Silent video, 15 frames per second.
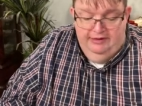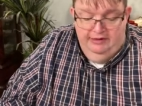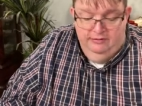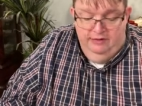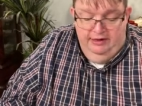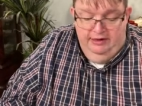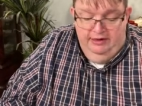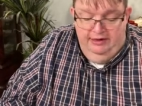his
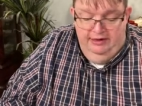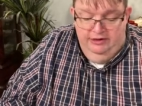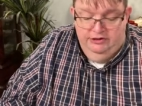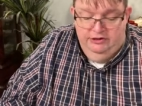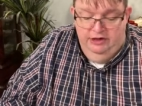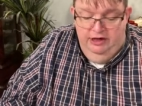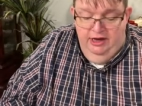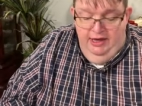
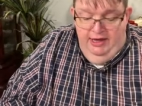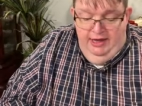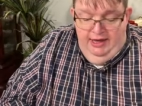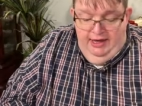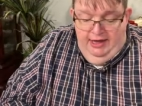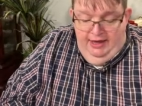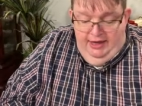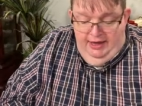recognition
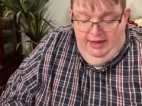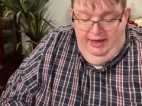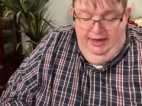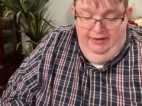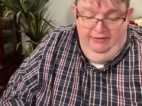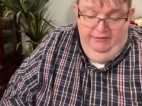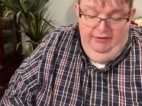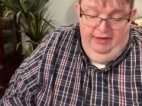
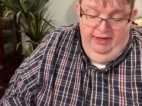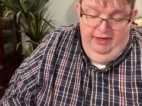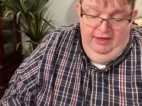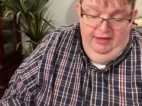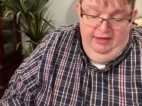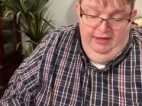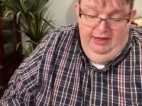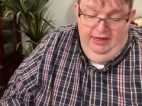of
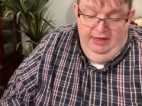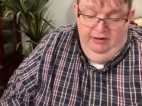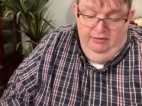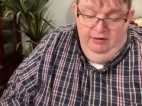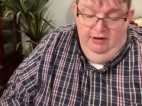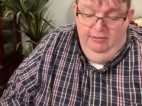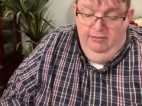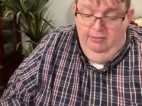the
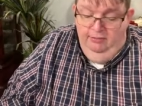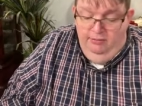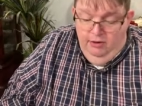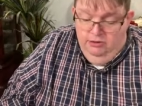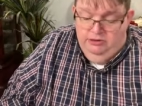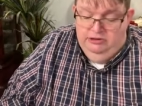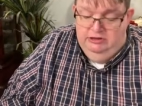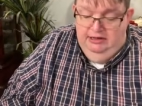incredible
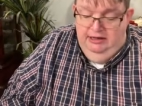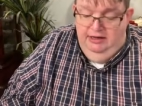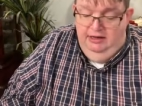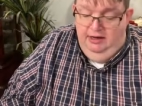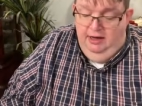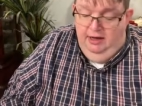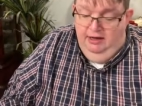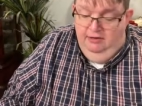mercy
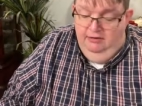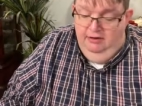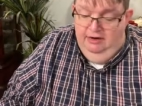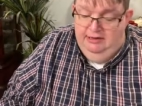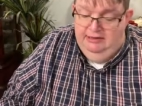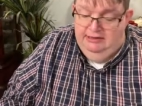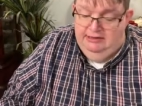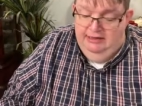God
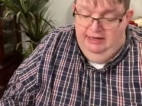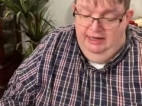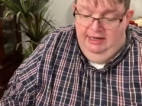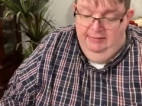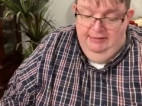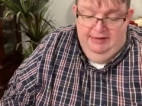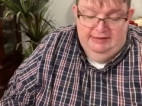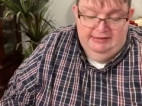granted to
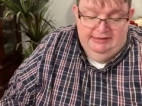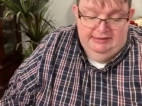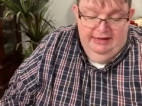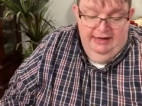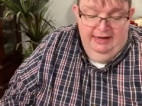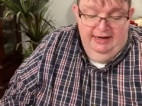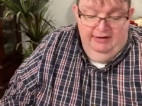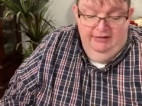him
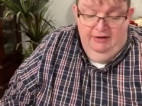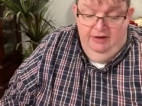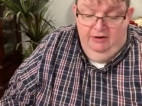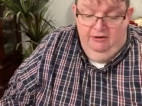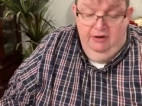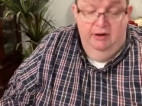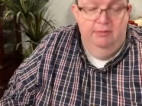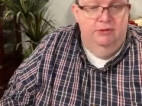instead of the
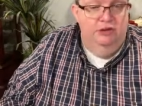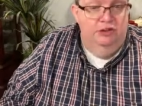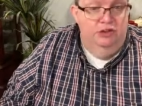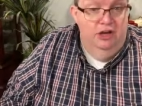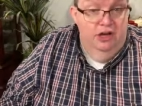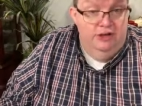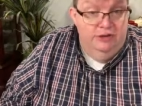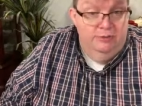incredible
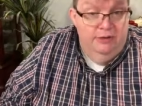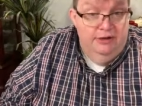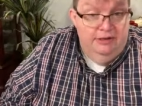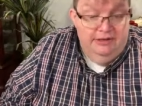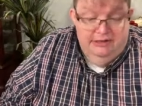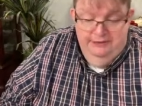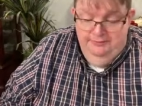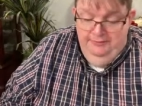
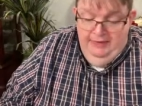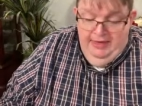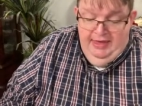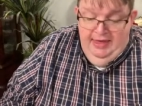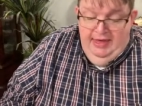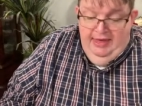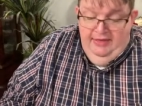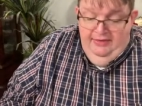judgment
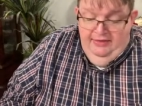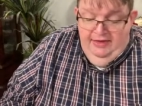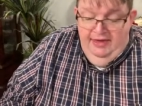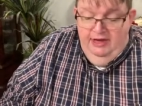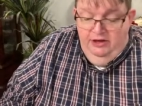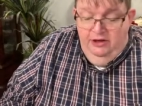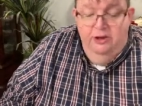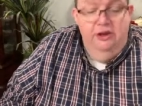he
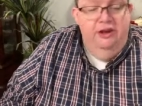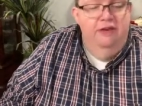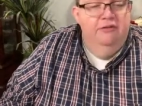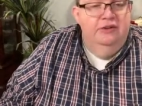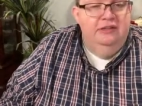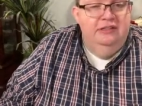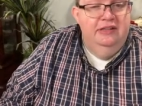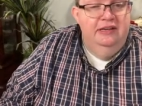could have
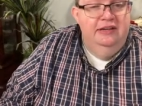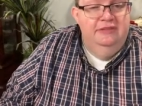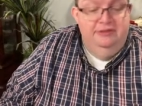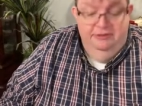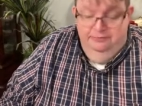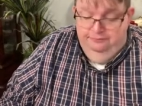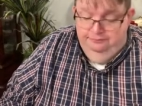received.